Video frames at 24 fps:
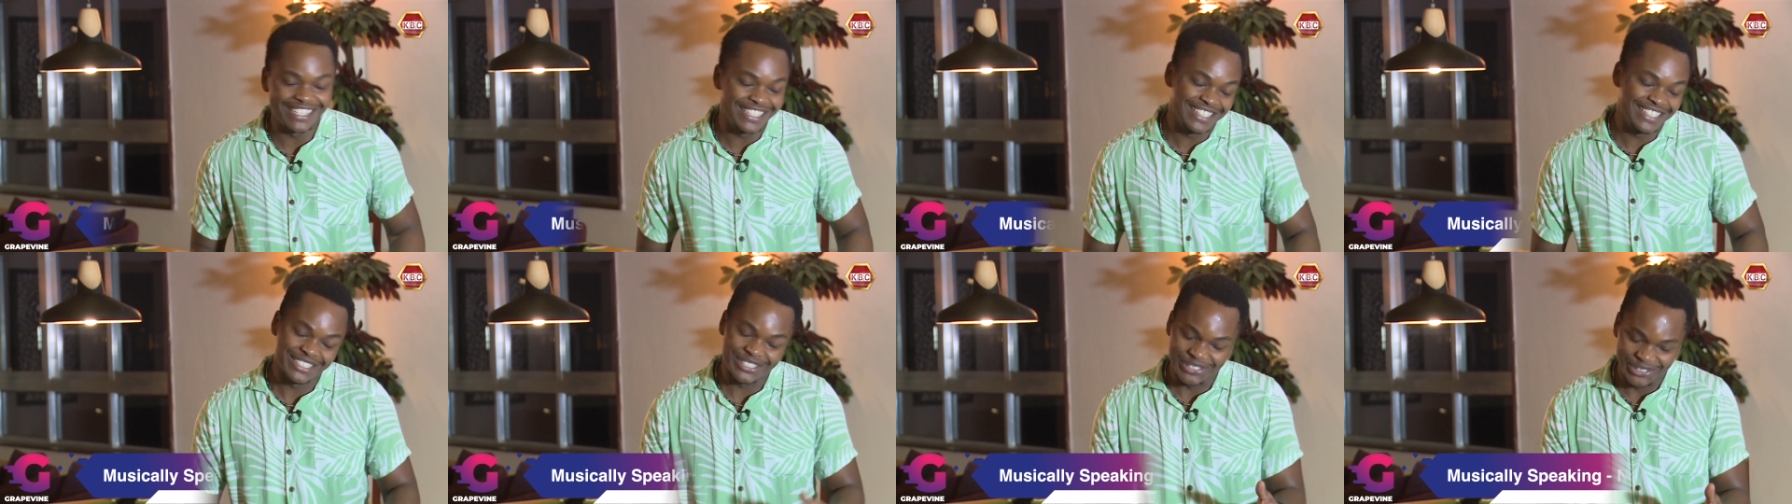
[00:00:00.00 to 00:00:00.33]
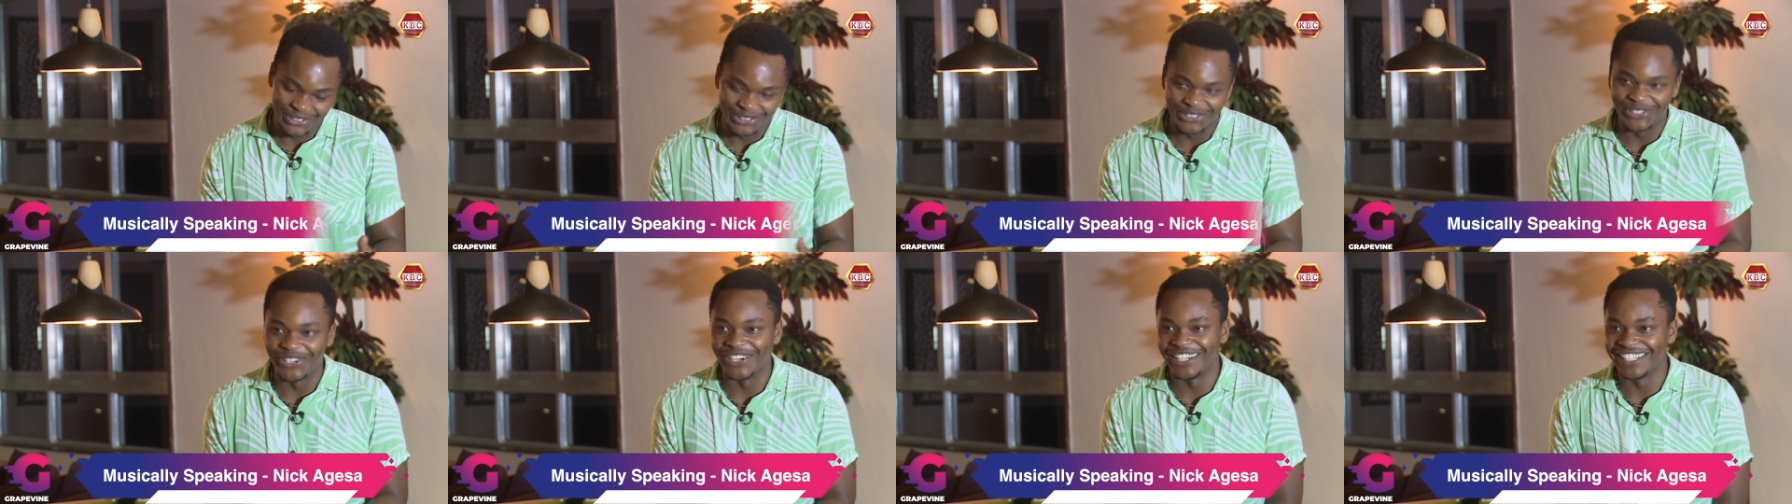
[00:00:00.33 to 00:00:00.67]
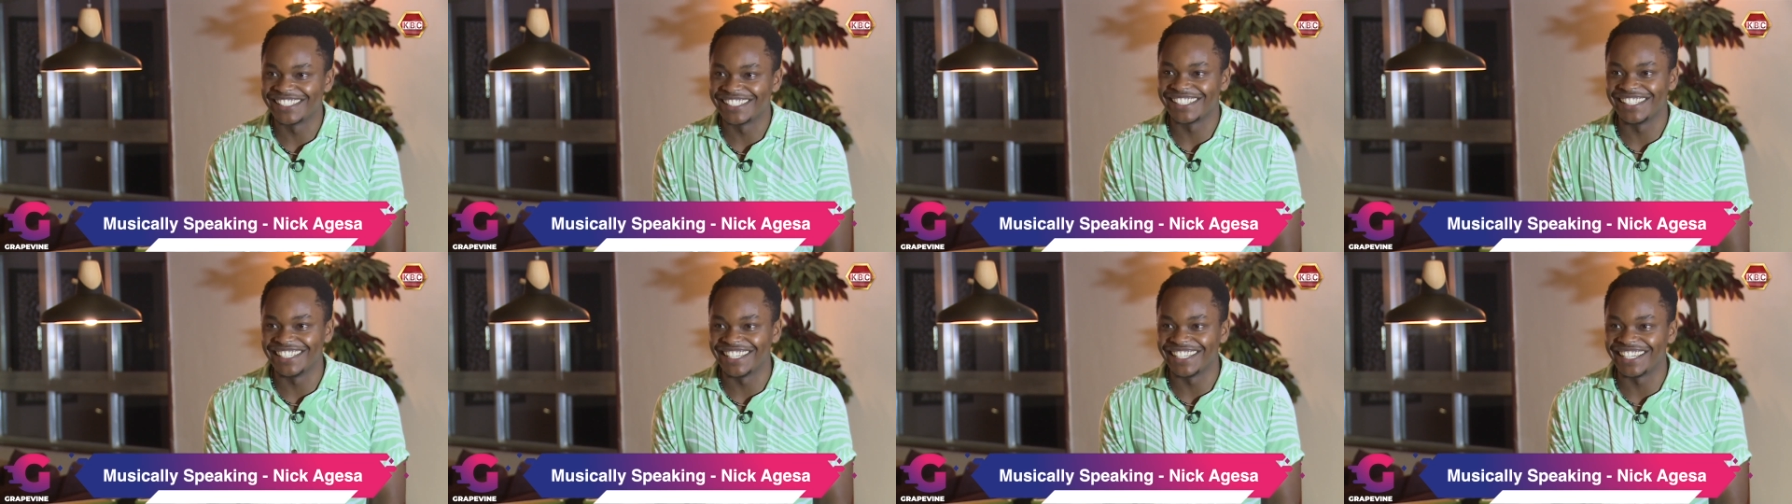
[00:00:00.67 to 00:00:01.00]
So
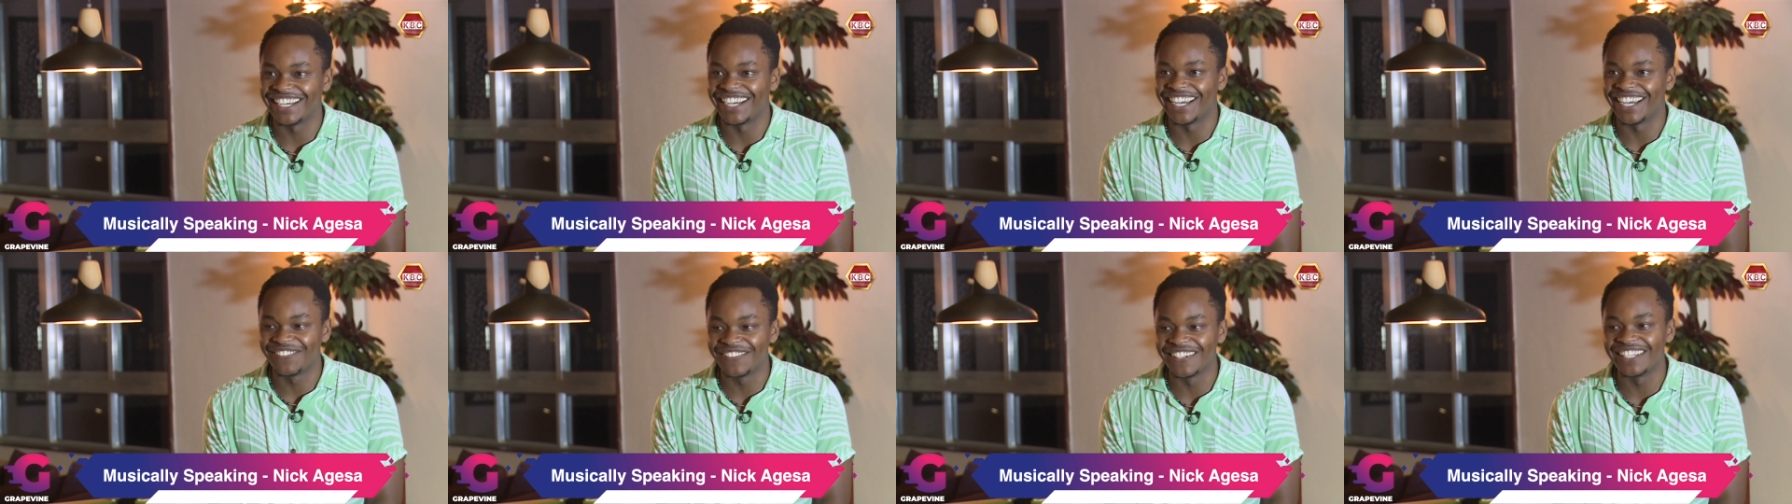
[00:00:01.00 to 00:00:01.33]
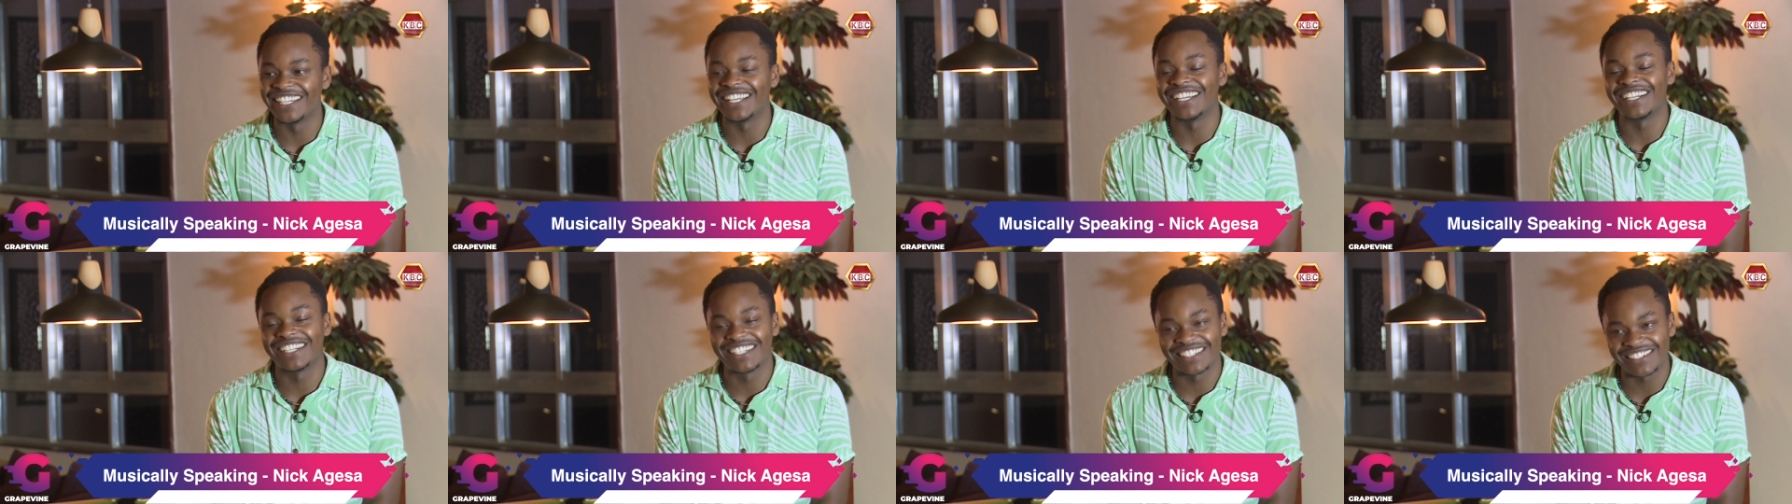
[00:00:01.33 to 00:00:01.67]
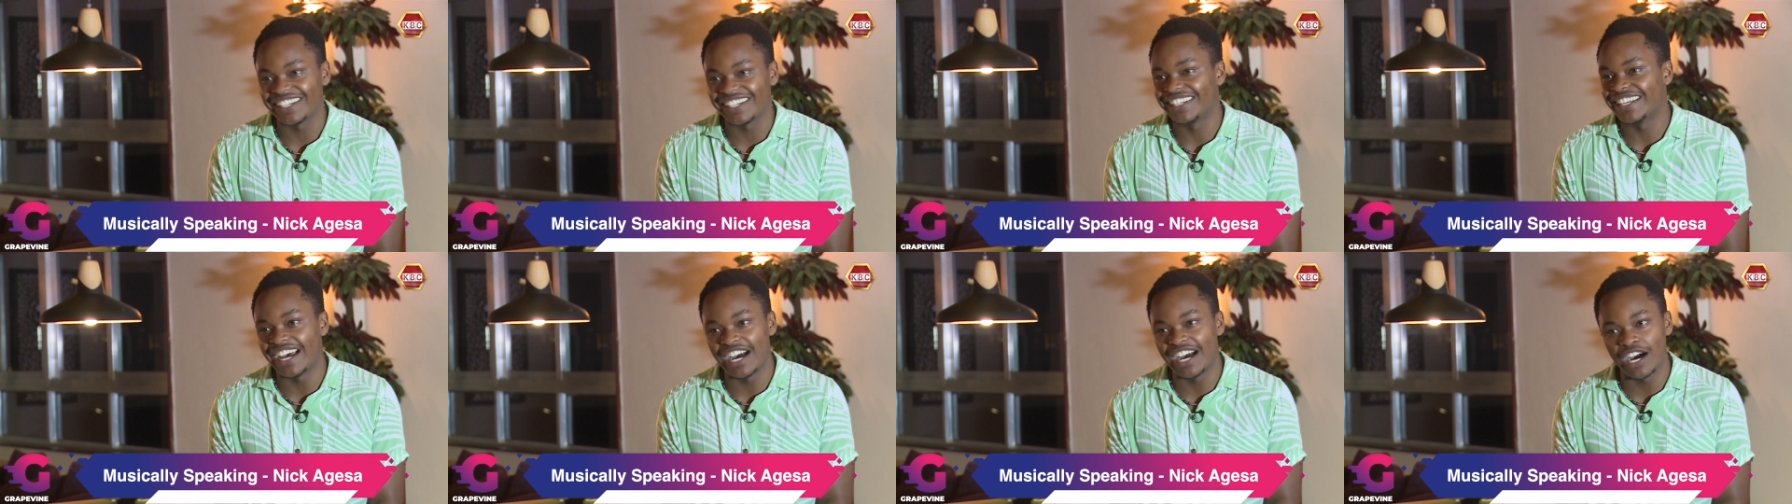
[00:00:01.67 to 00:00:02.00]
honestly, yeah, I feel like right
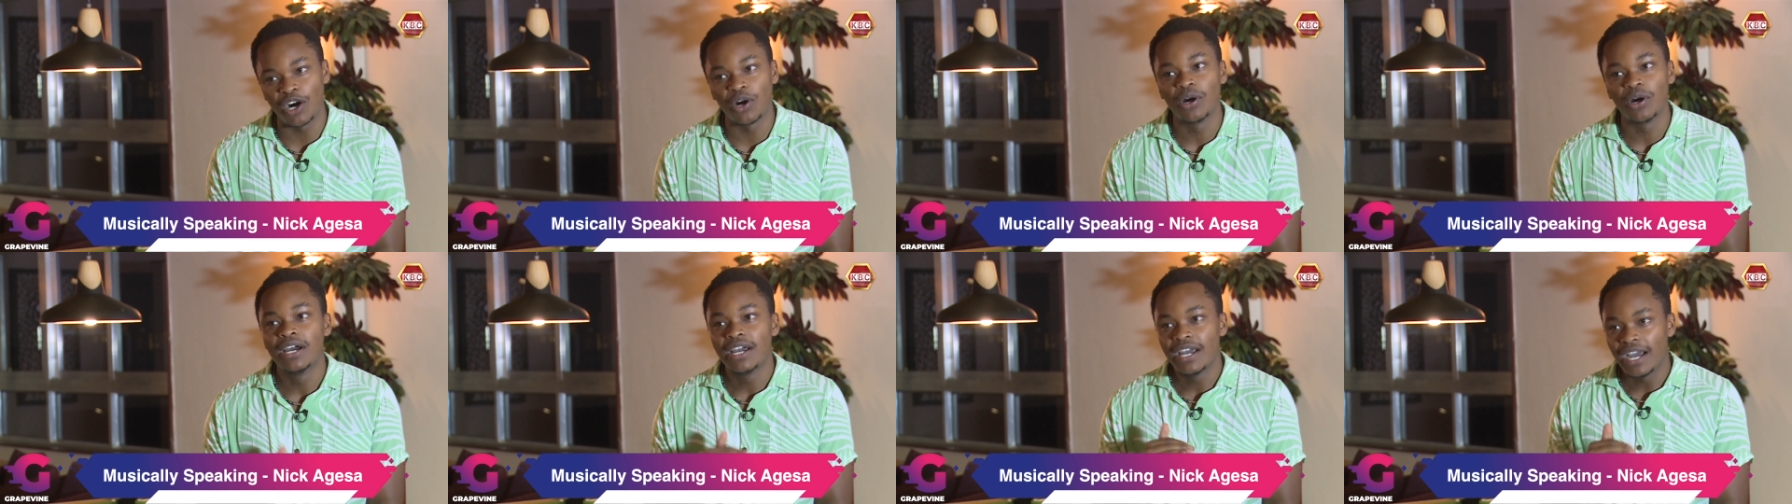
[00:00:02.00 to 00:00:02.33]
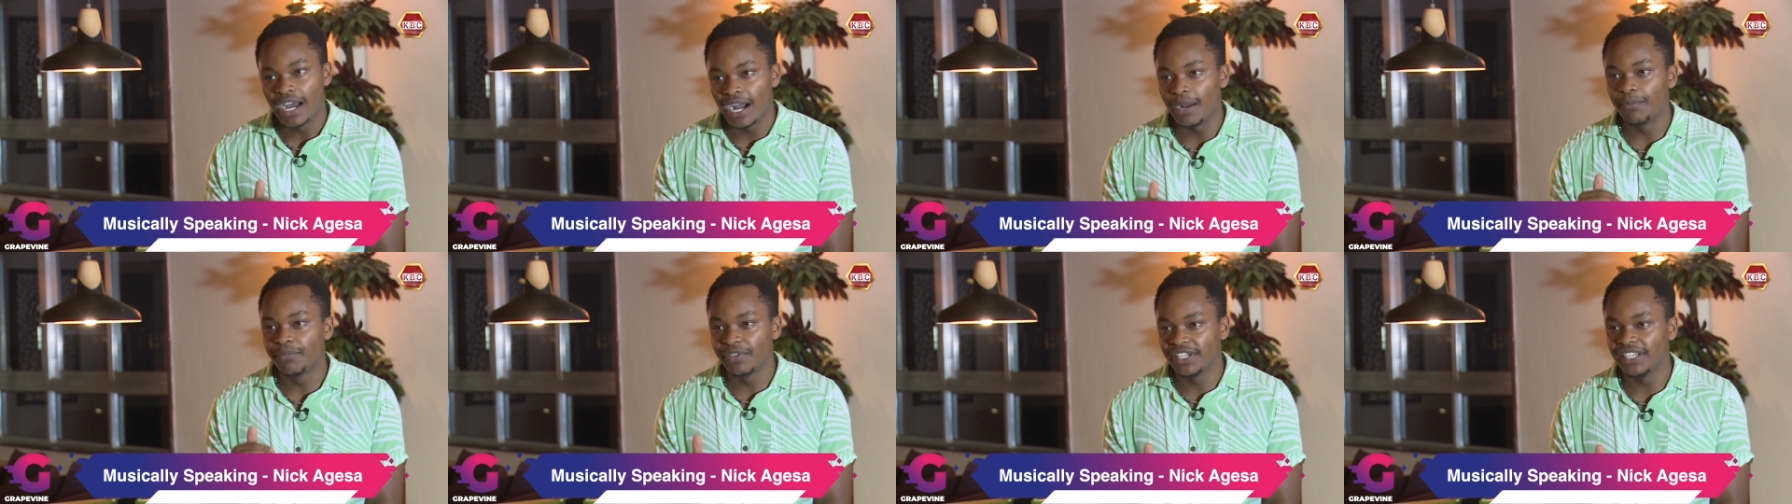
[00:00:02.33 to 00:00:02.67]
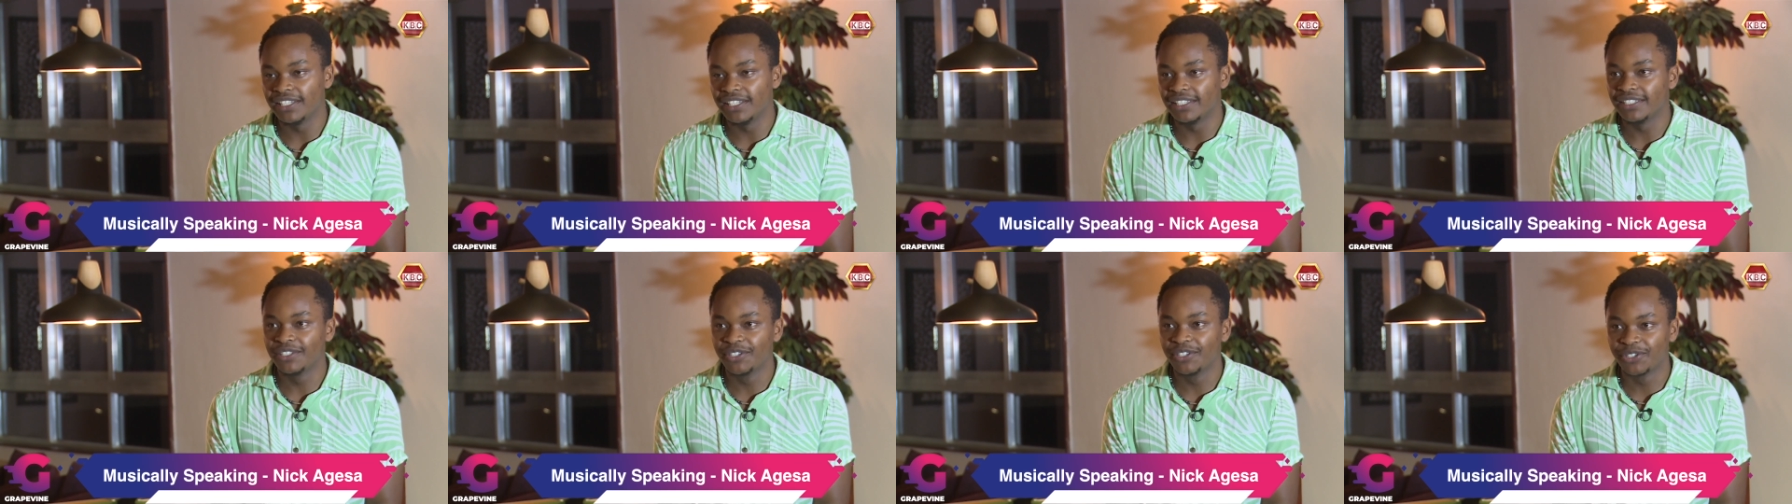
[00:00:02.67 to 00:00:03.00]
now I'm
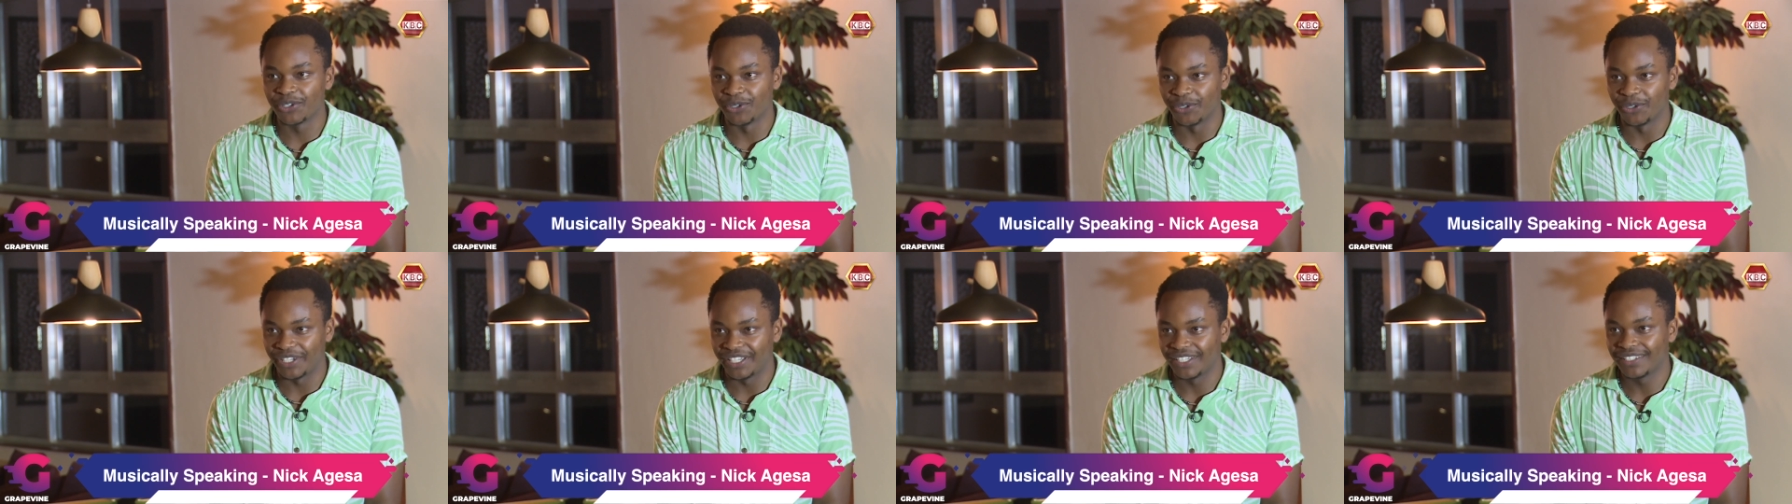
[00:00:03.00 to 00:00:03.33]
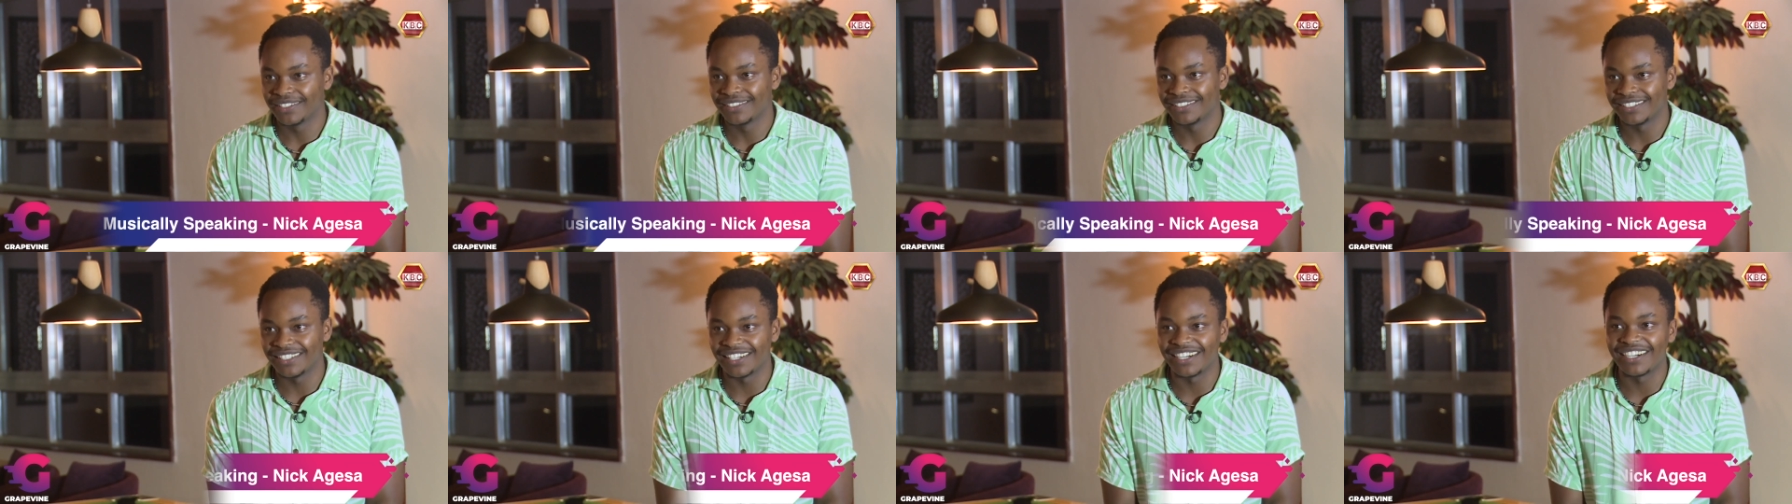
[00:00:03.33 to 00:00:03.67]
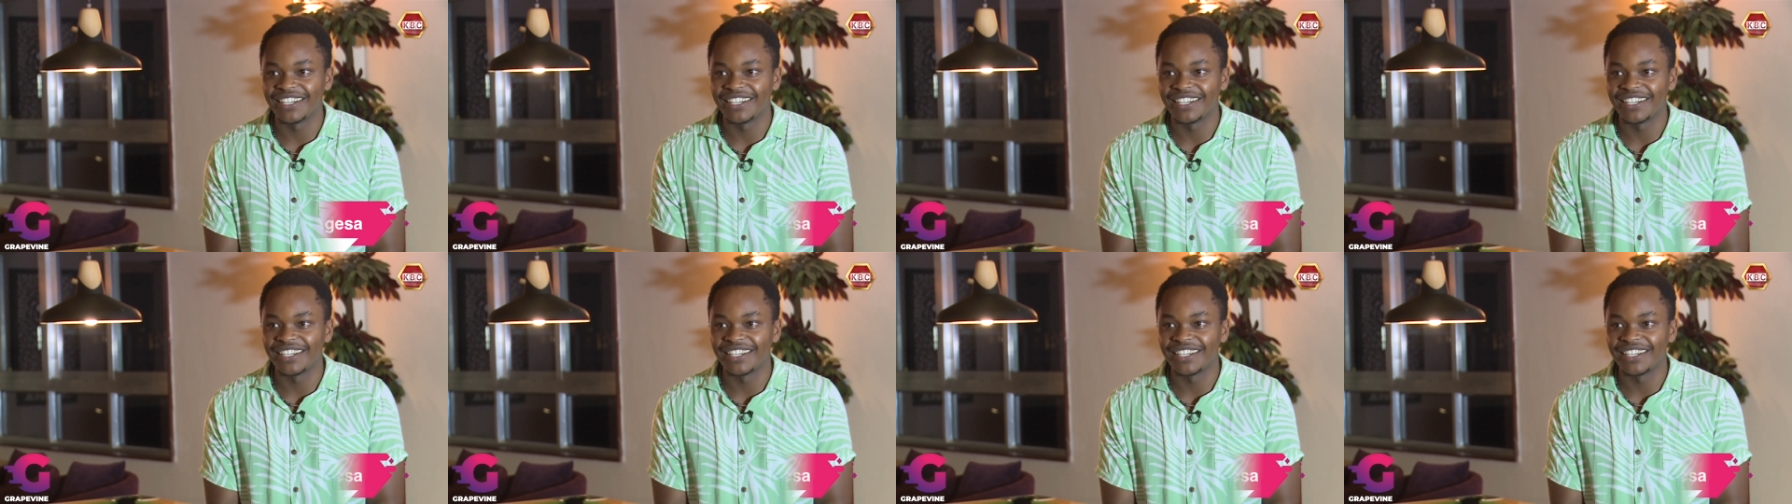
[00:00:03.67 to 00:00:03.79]
really growing. Yeah.